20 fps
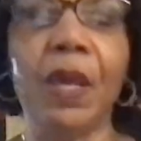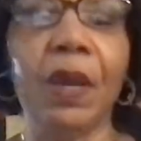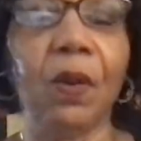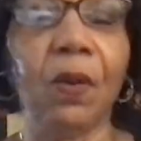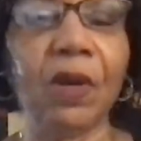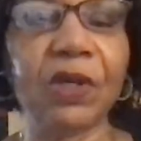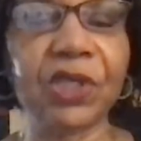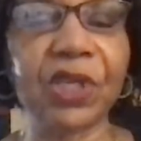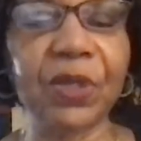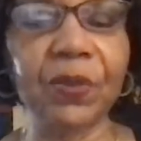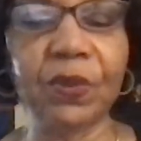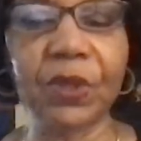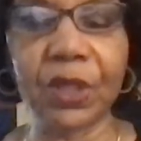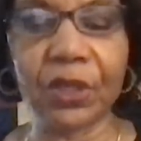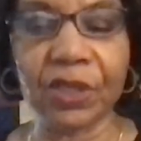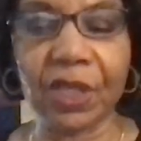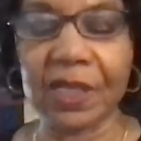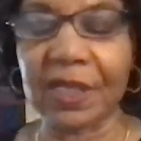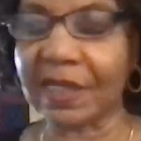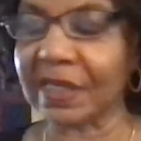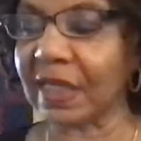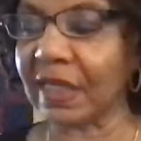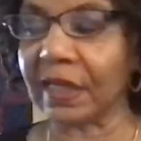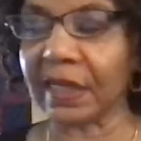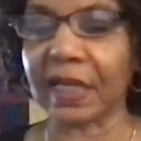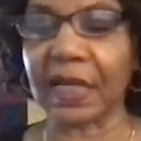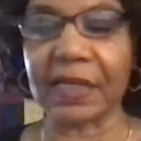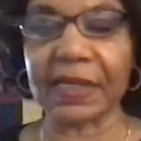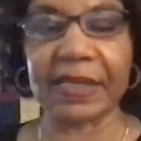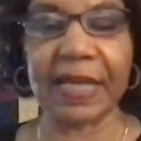Well, she looked in this little
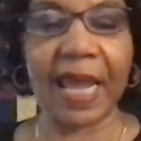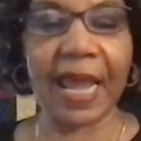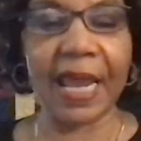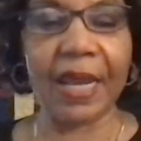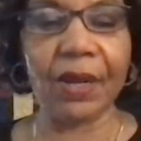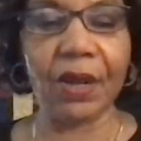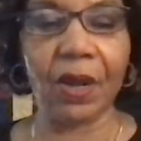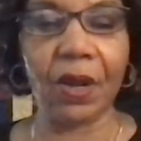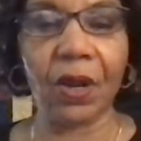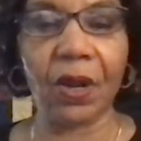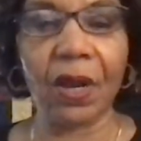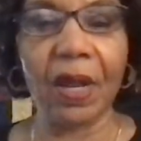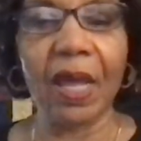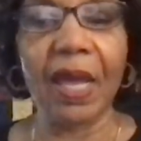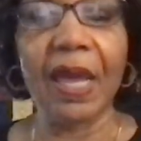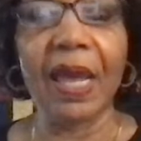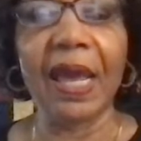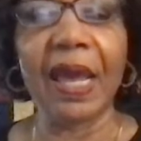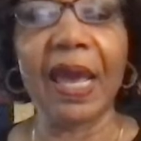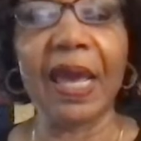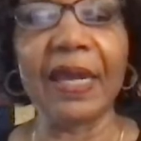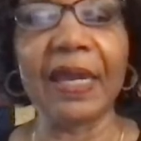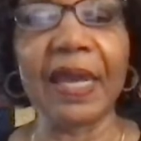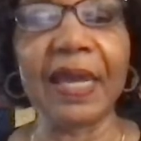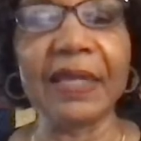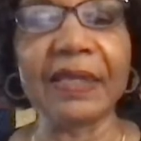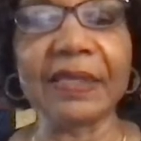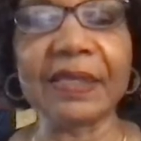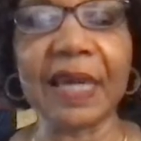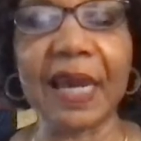container, and
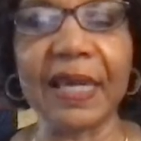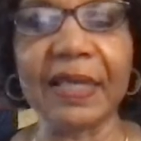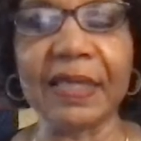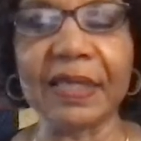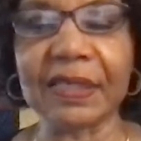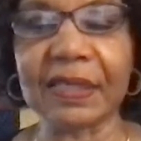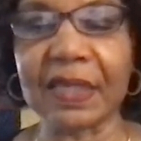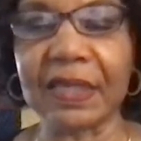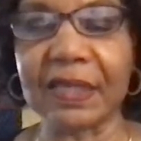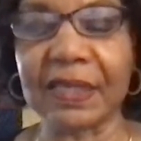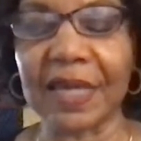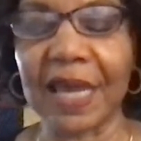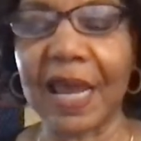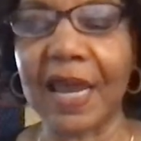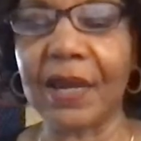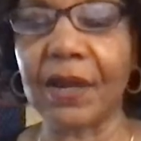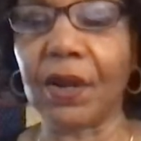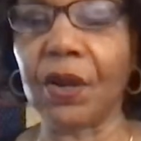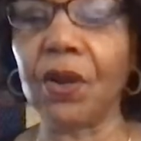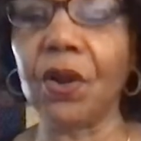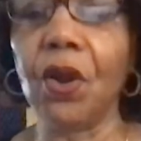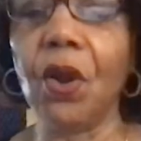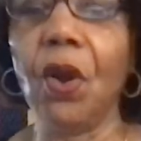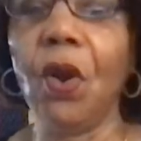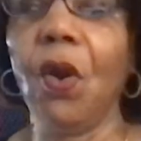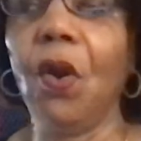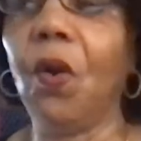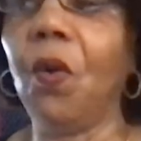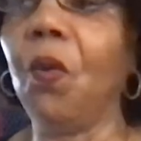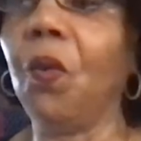inside this container
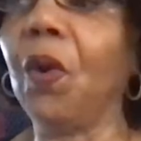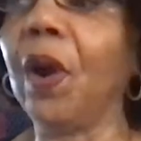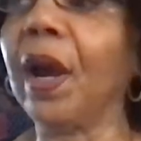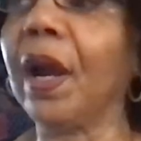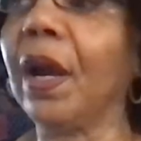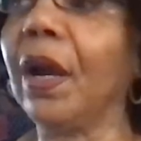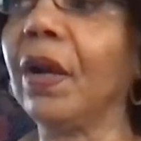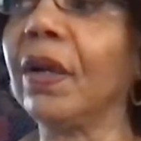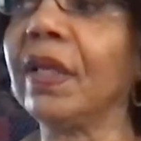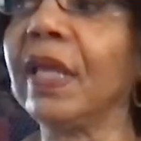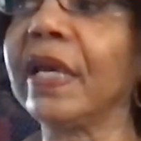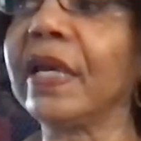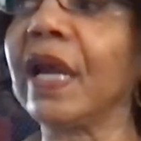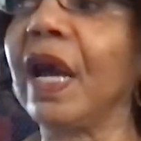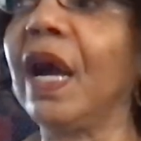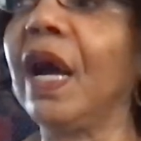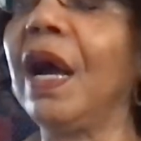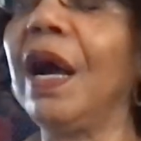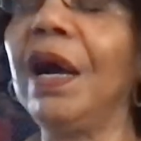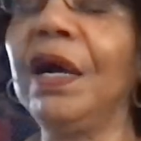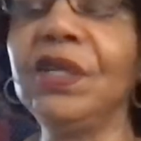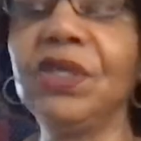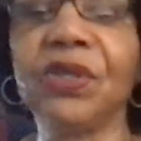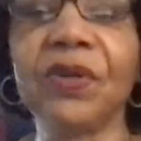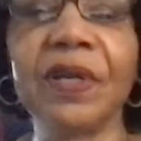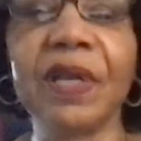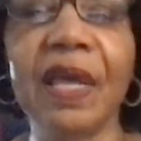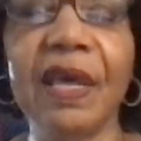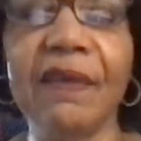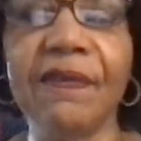were like
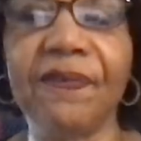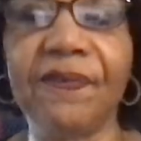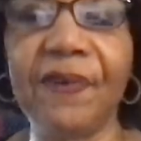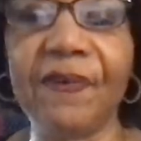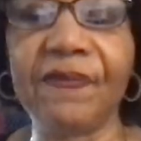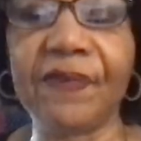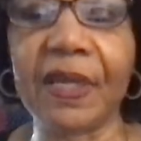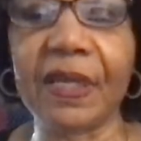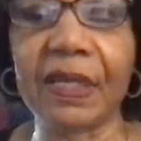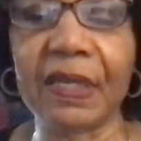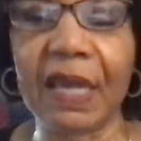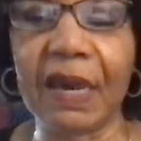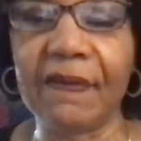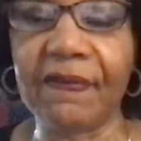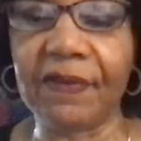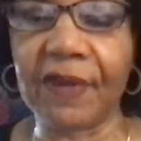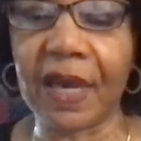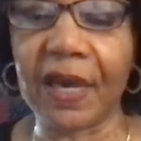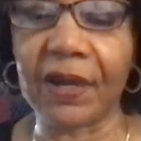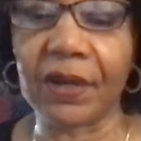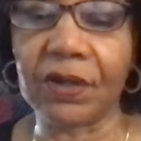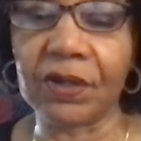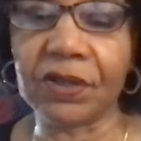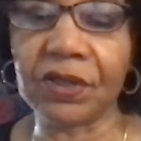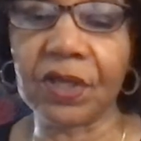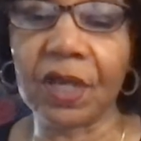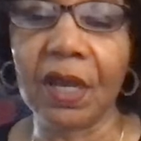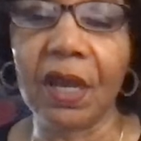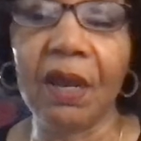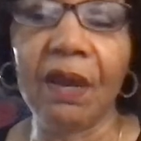150 love
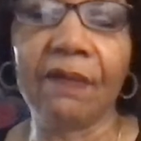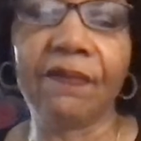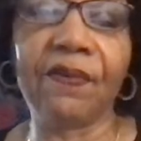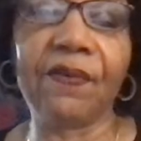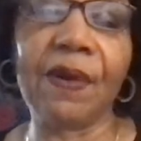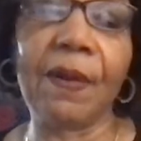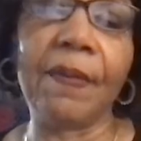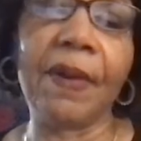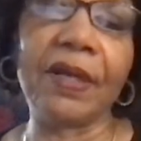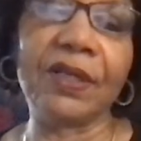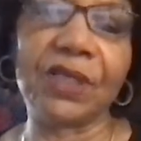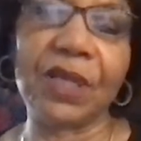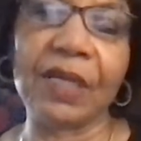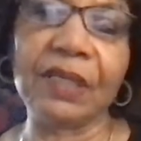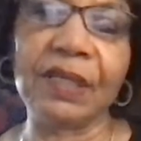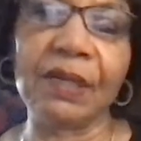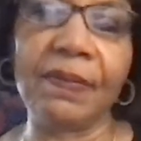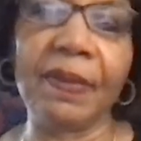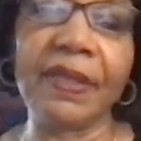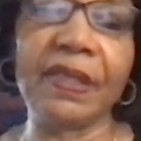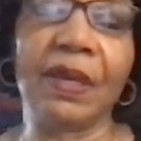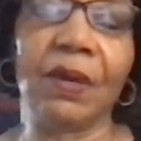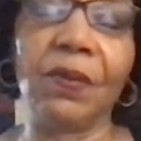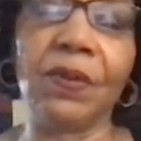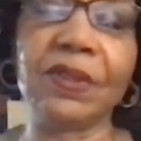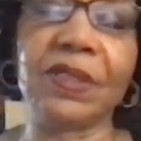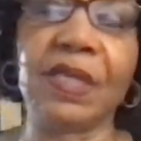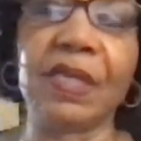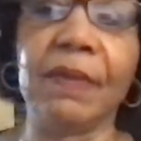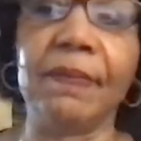letters from a gentleman that
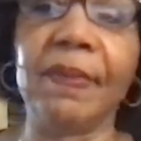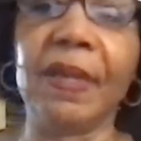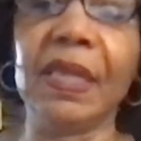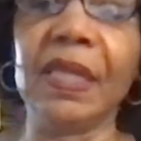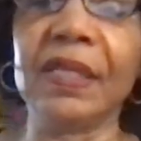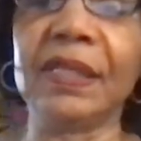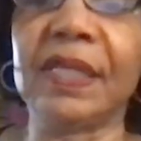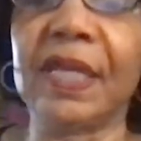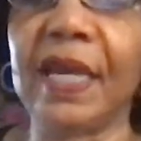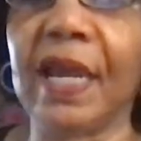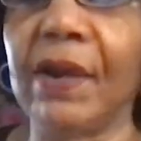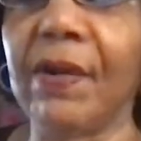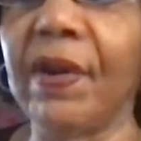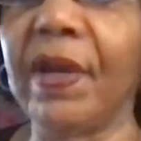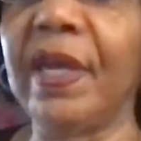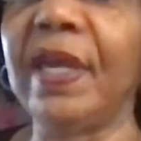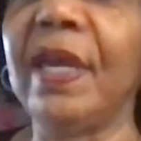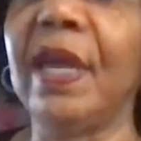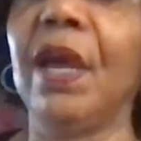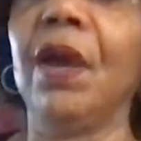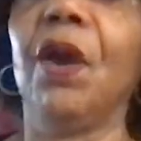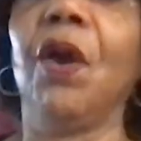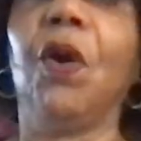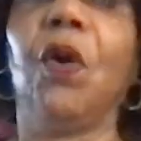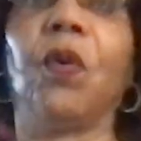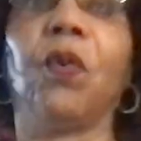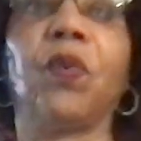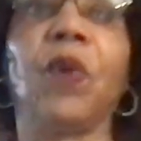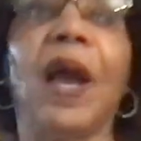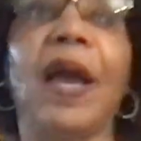was in the military
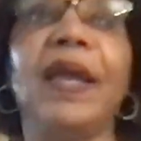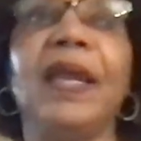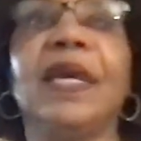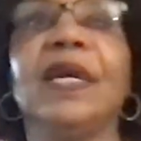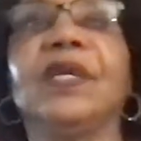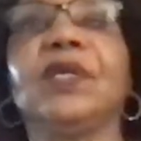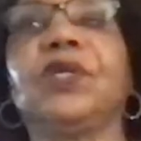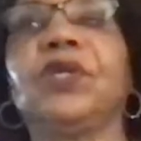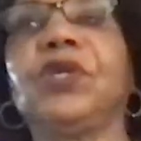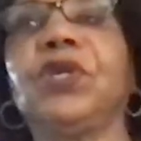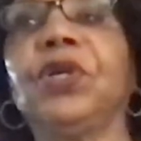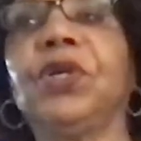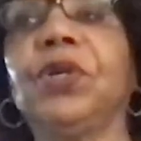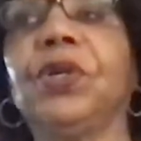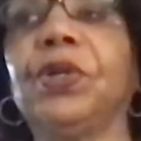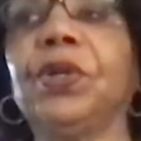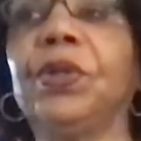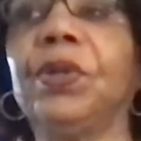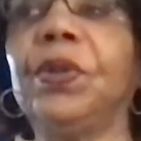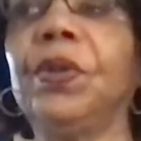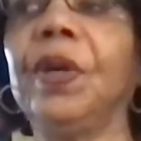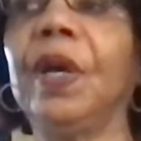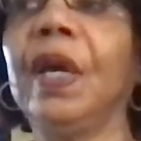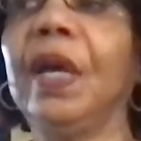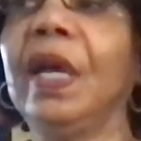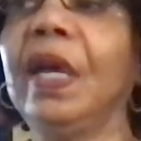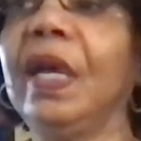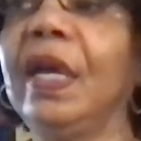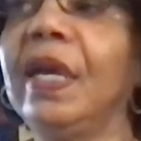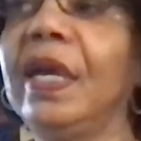writing to
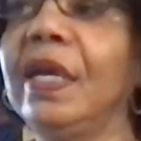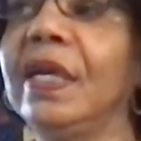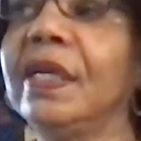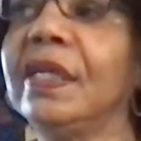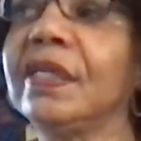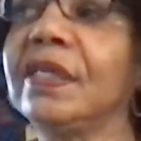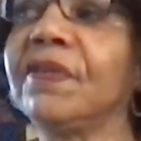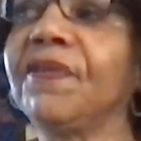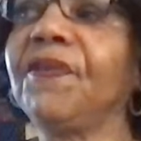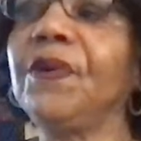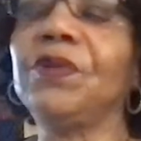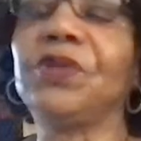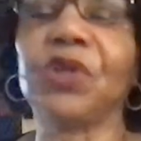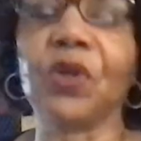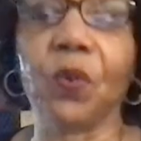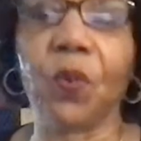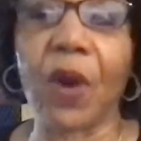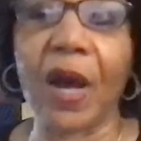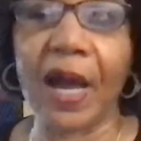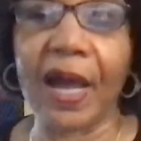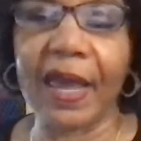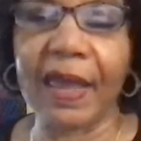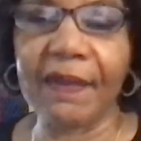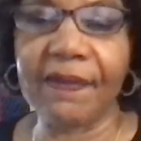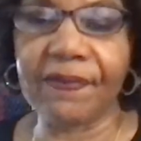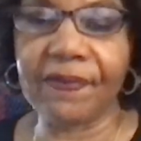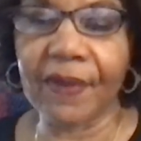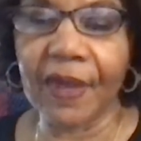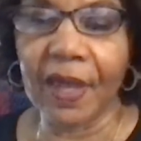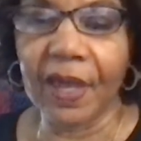his future
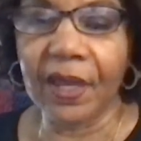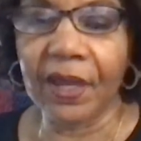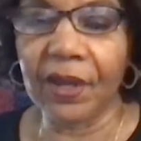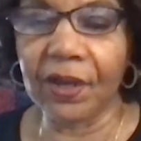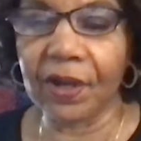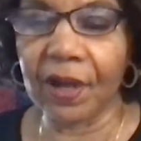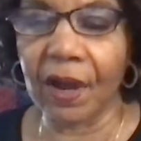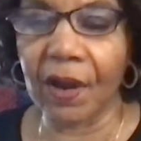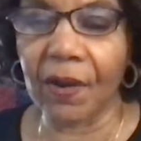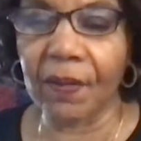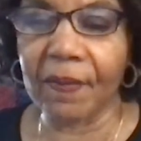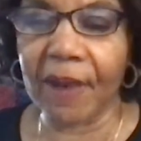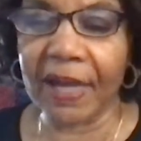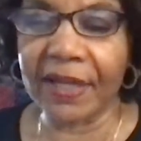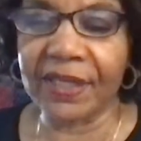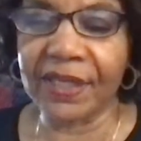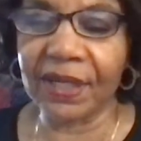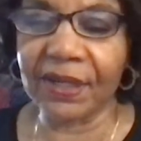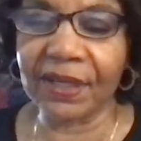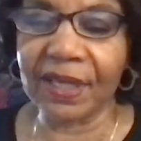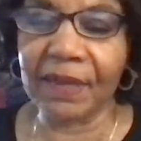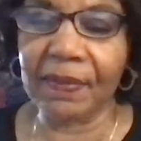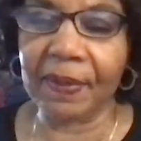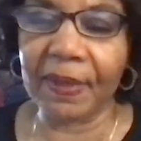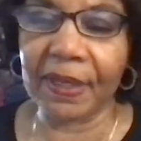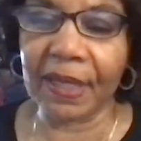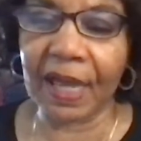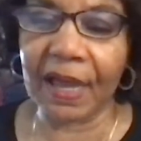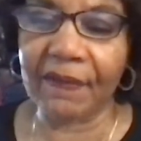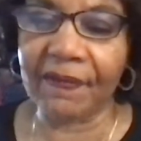wife, you know, my dearly
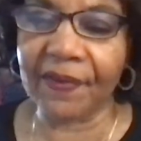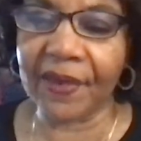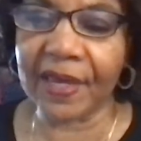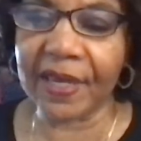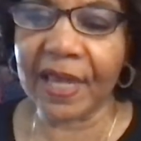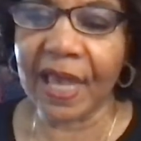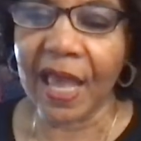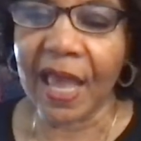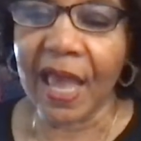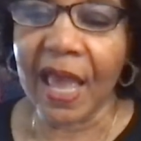beloved.